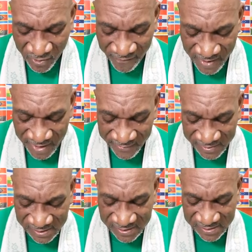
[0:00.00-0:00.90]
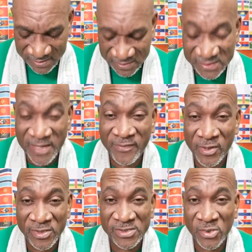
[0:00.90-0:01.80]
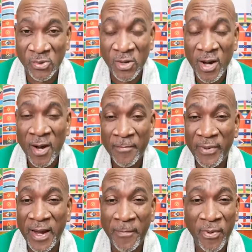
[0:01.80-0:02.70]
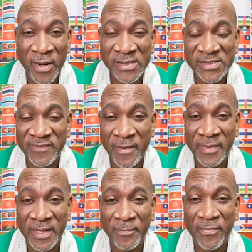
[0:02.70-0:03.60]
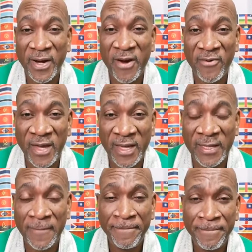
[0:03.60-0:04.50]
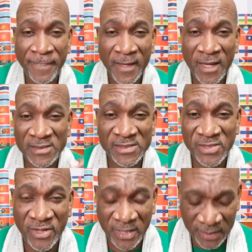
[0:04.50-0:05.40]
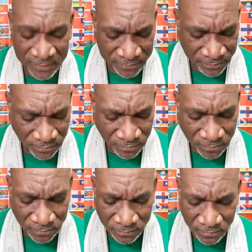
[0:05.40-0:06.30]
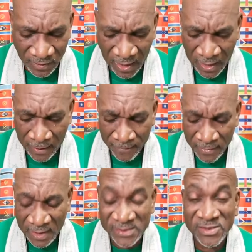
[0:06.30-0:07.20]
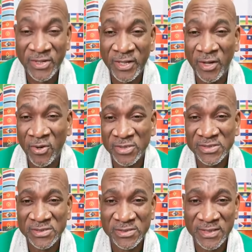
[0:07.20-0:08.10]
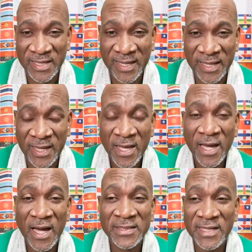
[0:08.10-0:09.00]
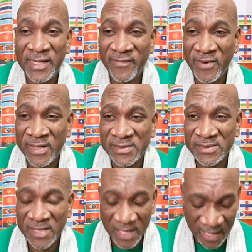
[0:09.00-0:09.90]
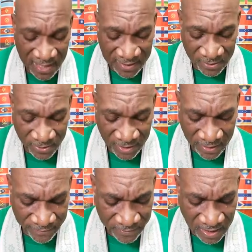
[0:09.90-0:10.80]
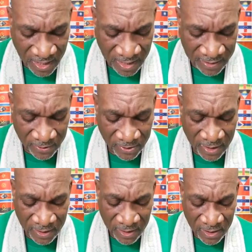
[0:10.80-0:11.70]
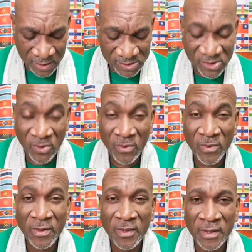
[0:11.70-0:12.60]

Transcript: four, five, six, seven or so prayer points from the prayer rain concerning um, concerning us today and deliverance. Hallelujah. Hallelujah. So